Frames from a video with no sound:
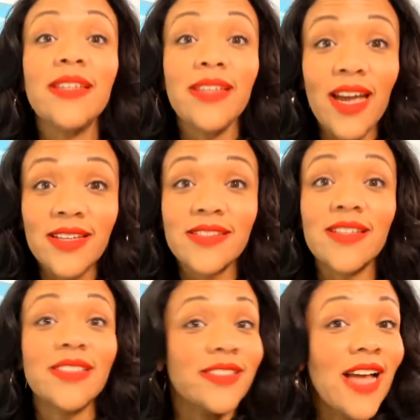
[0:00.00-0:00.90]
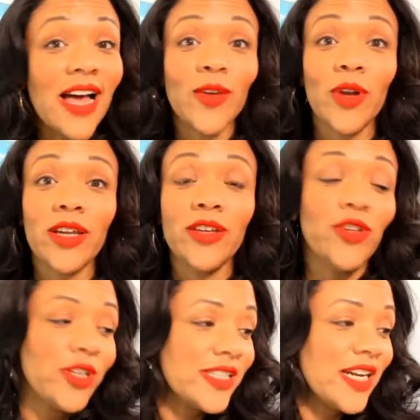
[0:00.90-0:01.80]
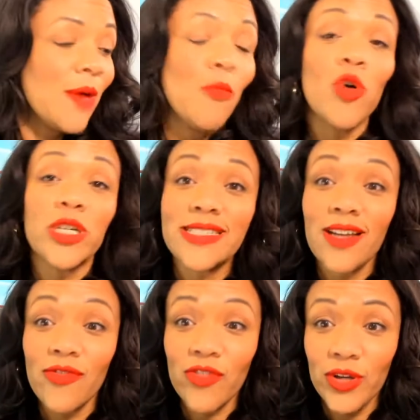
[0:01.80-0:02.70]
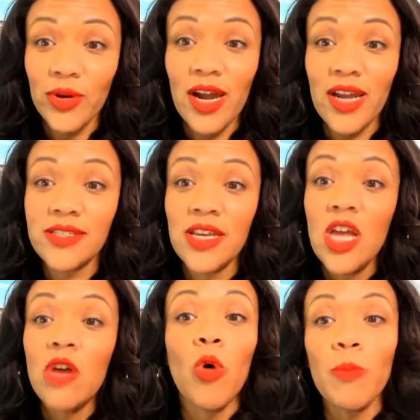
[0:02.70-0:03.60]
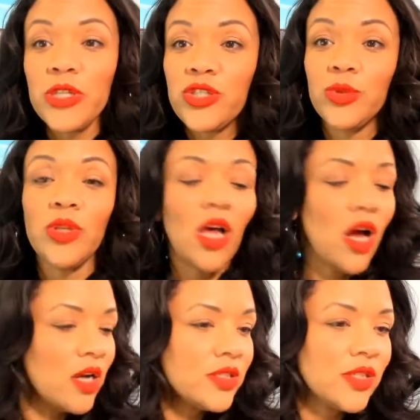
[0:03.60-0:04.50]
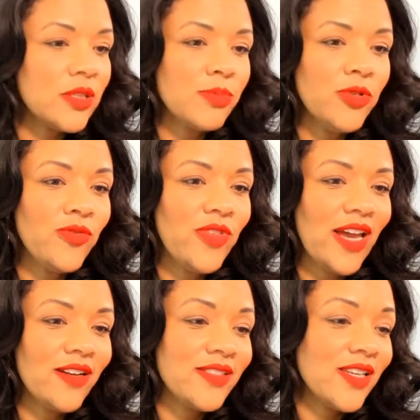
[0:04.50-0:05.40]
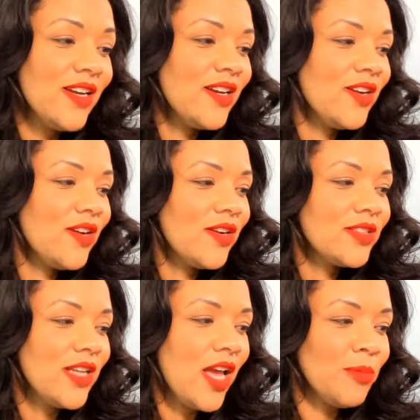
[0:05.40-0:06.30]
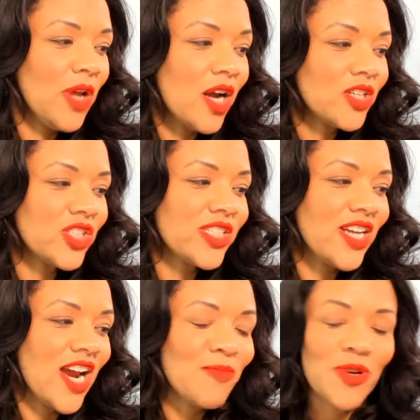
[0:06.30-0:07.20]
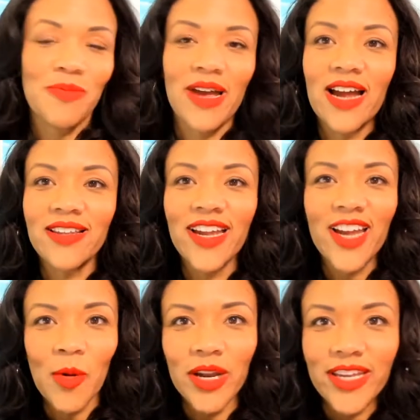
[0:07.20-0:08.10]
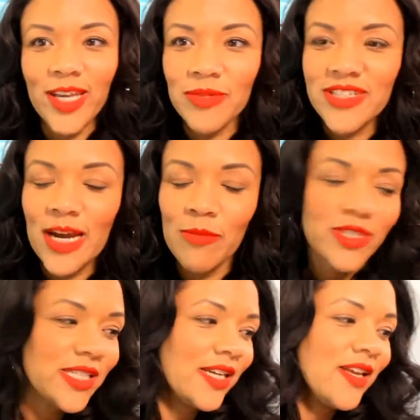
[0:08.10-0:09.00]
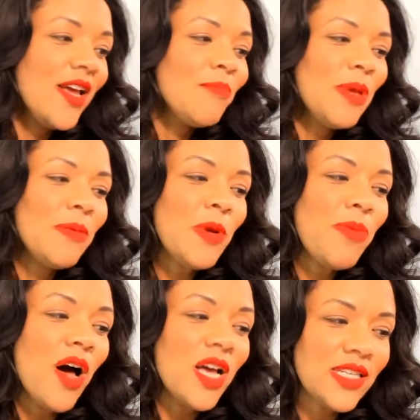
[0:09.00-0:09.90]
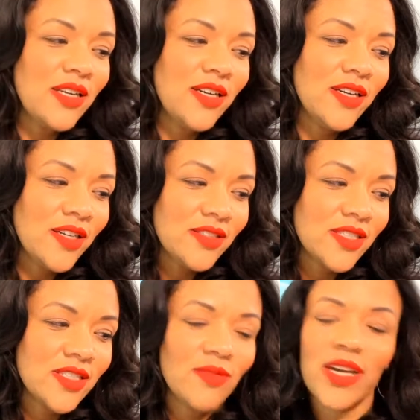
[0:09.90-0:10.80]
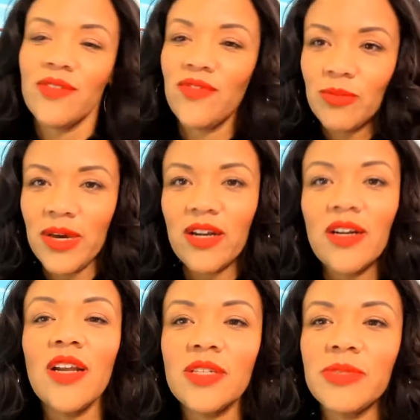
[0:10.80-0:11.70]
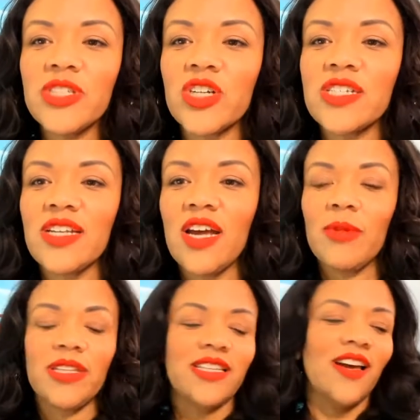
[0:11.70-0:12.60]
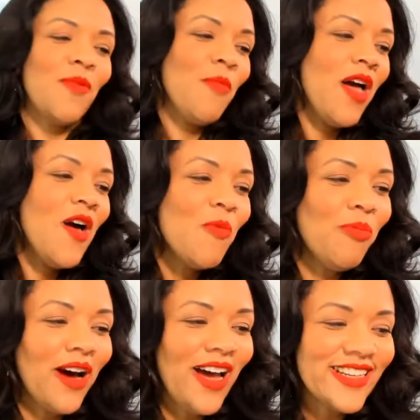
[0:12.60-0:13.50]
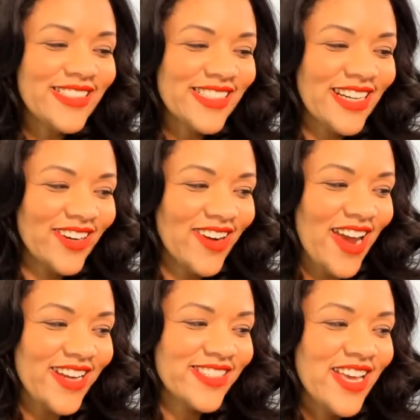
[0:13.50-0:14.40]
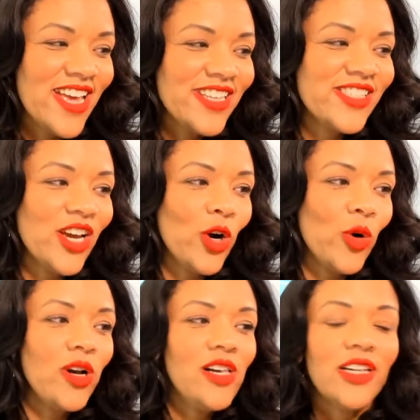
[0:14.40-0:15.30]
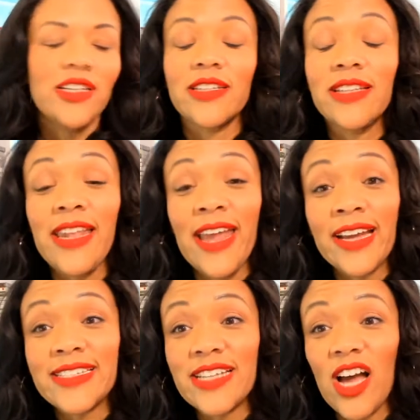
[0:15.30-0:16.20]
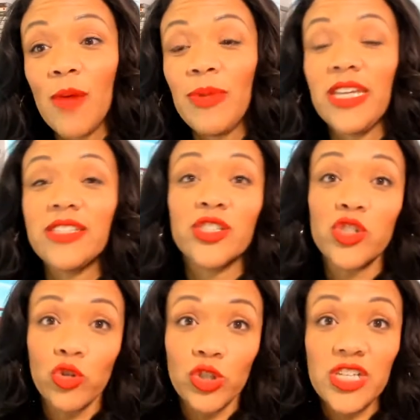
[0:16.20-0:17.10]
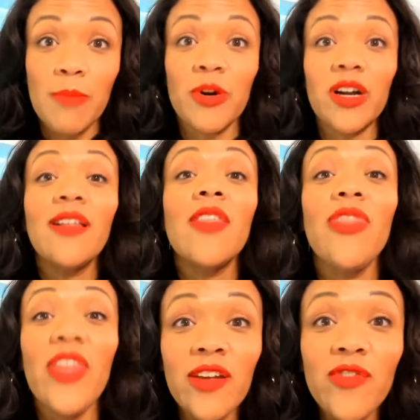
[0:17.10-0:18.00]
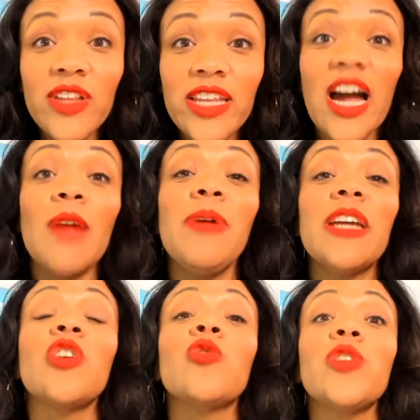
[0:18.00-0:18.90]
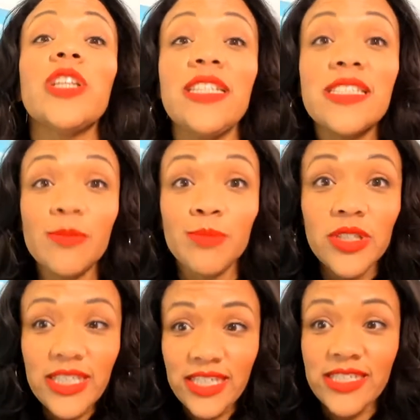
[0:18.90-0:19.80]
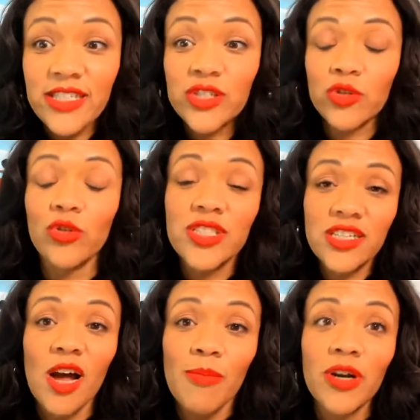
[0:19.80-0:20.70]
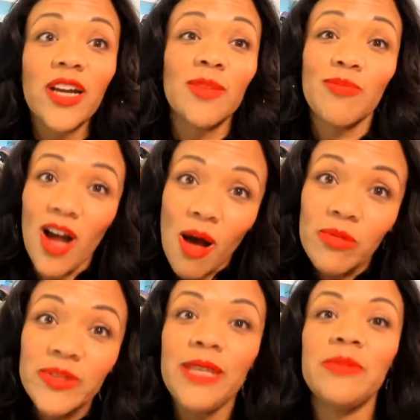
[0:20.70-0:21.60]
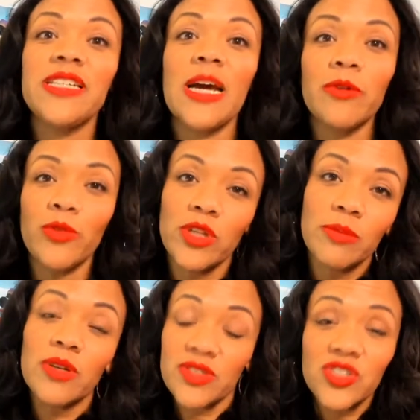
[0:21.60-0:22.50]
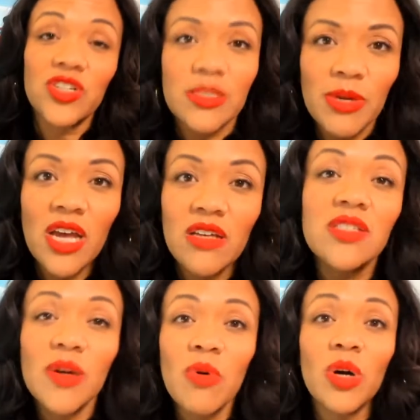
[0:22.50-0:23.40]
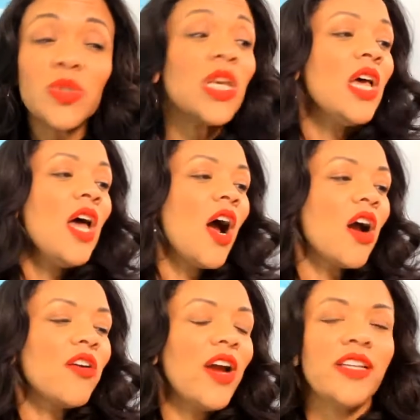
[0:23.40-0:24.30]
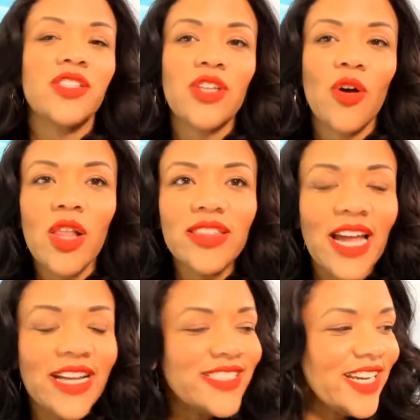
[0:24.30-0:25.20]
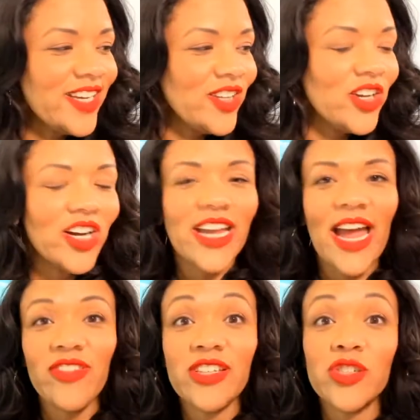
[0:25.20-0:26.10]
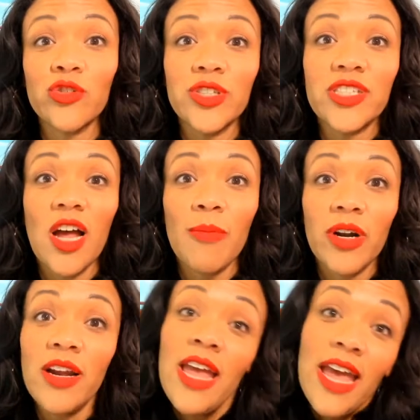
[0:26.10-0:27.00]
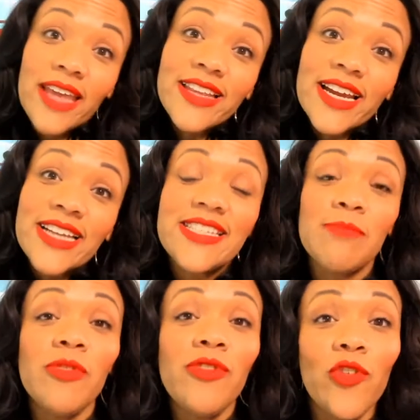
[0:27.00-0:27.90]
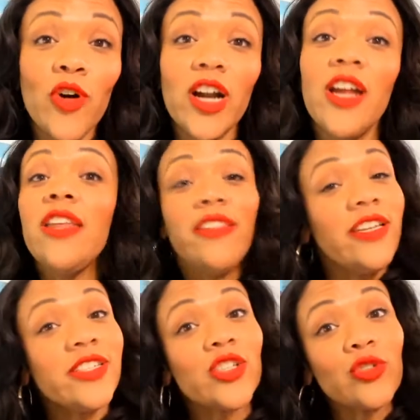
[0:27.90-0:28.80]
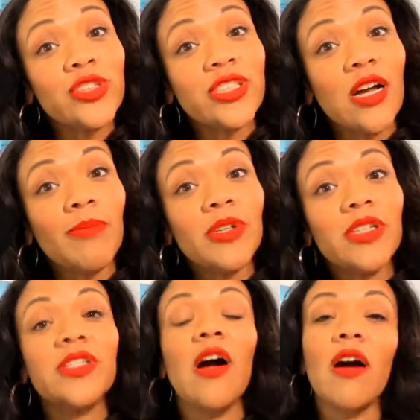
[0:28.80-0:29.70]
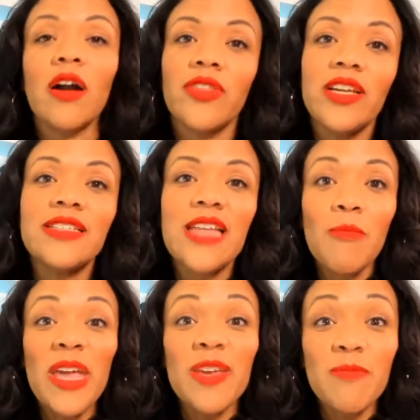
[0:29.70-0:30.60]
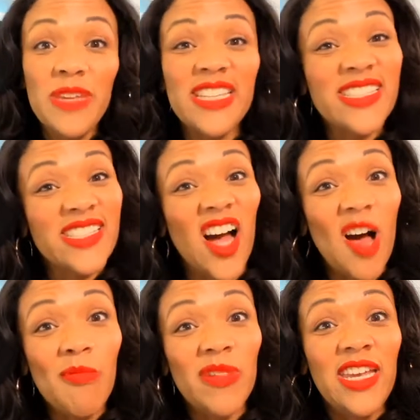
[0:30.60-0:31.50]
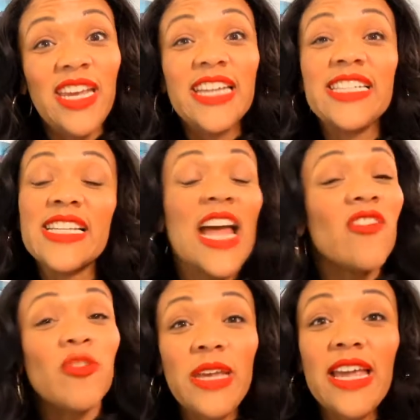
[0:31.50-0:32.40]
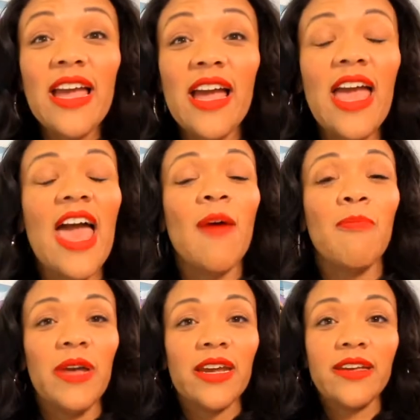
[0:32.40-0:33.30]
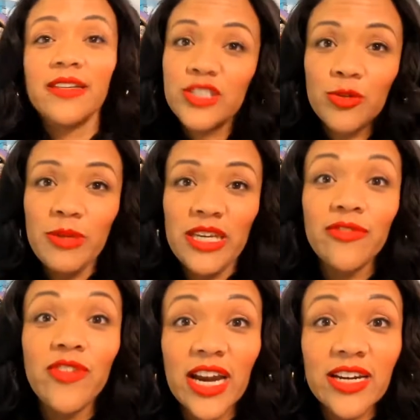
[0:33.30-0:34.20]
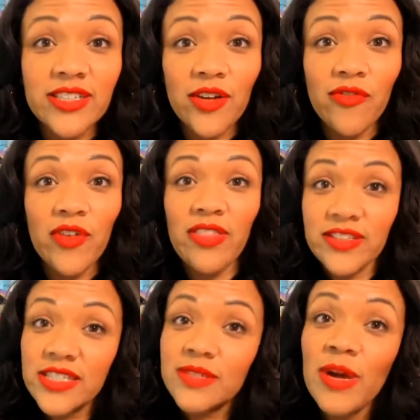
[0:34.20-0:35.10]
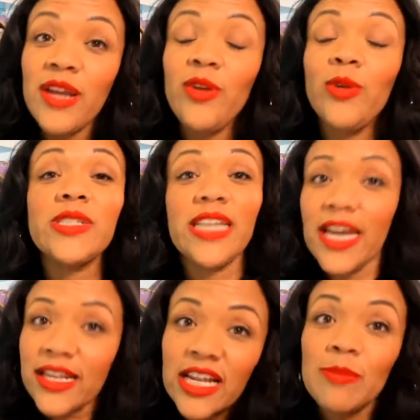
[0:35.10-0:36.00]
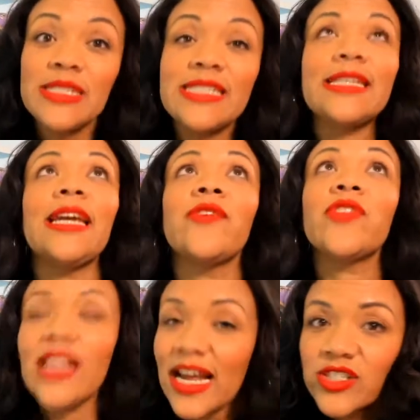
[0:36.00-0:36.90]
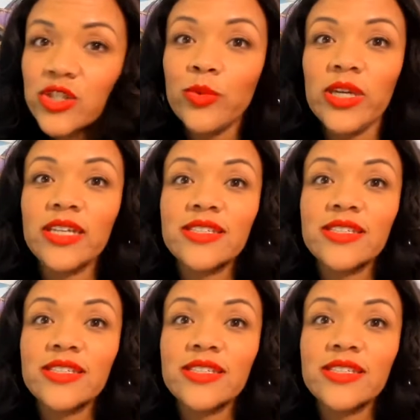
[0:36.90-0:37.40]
Yes, that's exactly what I'm going to do because I got more stuff for you guys. Won't be too long. So let's move that obnoxious timer back. Like I'm going to keep the time. We'll see. Maybe we pause it here just so I can feel better and not be stressed out about the time. But all right. So next up is a scroll stopper. Thankfully, I picked a really simple, easy scroll stopper. I could probably keep the timer rolling, but it'll stress me out, so I won't. All right, so let's take a look at this scroll stopper. And like I said before, these scroll stoppers are things that make me stop. It doesn't have to be epic to be effective. And this is my new saying that I've been saying for the last 2 weeks.